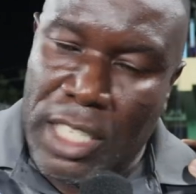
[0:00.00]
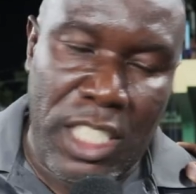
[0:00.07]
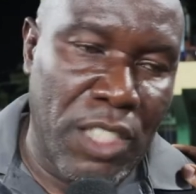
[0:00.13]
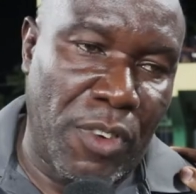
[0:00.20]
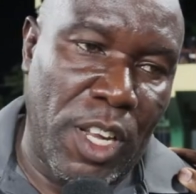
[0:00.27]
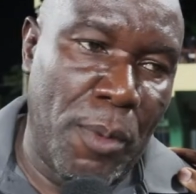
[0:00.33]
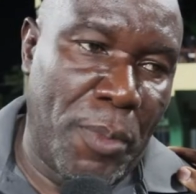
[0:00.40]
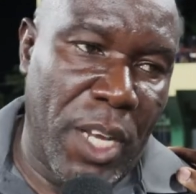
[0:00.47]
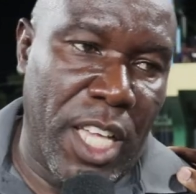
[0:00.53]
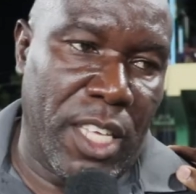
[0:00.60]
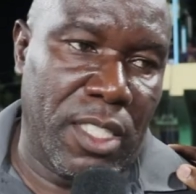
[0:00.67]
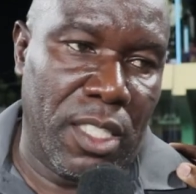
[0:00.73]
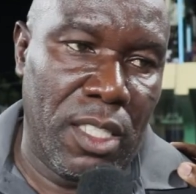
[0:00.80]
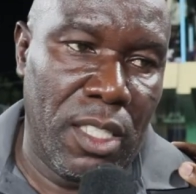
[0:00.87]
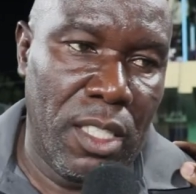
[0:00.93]
This is for the
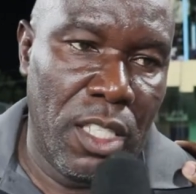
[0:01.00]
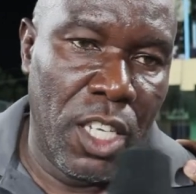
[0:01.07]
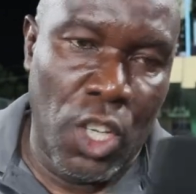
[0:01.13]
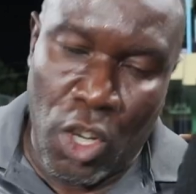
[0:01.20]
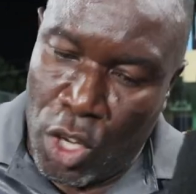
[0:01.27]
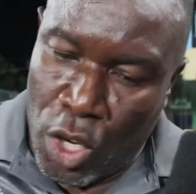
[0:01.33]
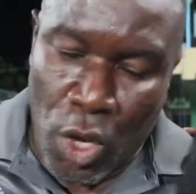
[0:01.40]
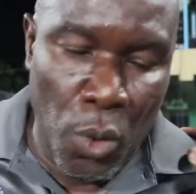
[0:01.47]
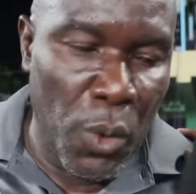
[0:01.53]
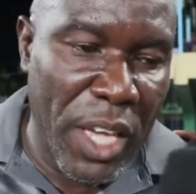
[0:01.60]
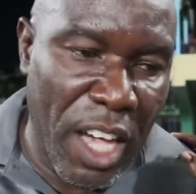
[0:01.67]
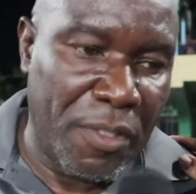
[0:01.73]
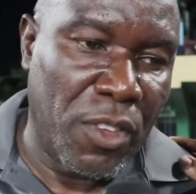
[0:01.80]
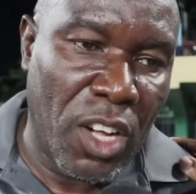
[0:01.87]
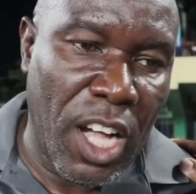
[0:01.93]
players, you know.
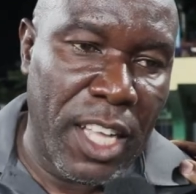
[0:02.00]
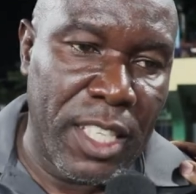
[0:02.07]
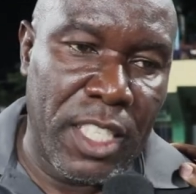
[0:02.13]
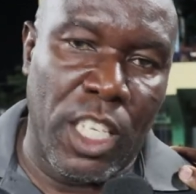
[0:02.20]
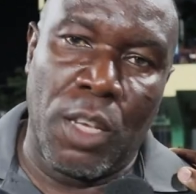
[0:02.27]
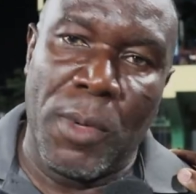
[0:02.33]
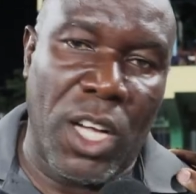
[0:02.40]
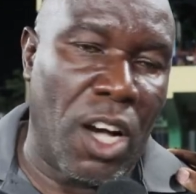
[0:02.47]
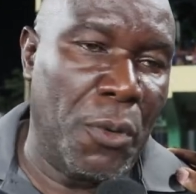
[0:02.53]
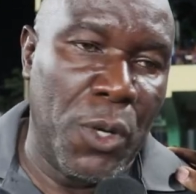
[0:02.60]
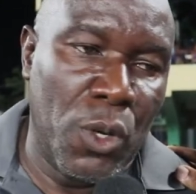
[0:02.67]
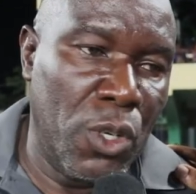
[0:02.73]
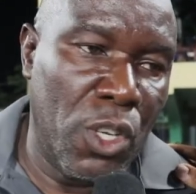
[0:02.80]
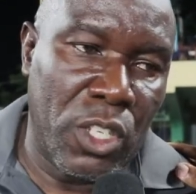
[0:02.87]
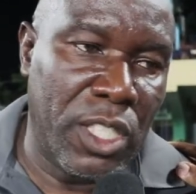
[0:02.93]
We have to continue because
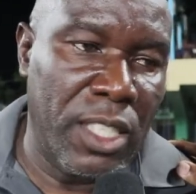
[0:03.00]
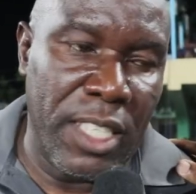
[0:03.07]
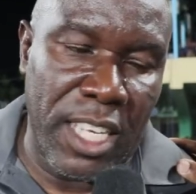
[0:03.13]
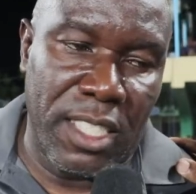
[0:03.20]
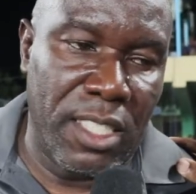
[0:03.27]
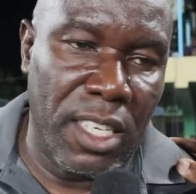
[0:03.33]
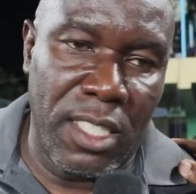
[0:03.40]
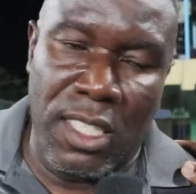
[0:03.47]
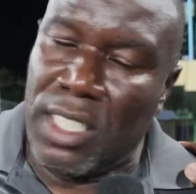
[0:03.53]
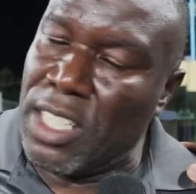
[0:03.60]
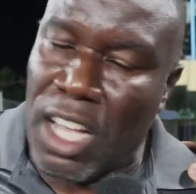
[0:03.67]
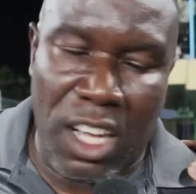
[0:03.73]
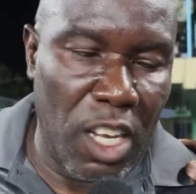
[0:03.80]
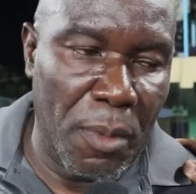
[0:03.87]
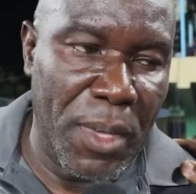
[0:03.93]
we know next season
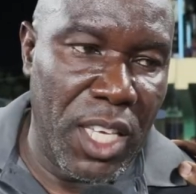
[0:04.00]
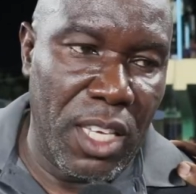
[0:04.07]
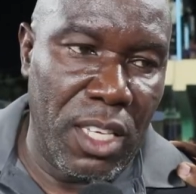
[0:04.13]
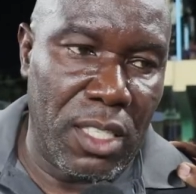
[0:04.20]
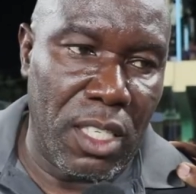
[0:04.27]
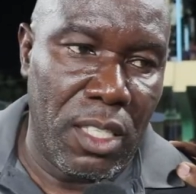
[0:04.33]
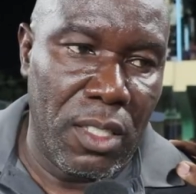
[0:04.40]
is not going to be easy.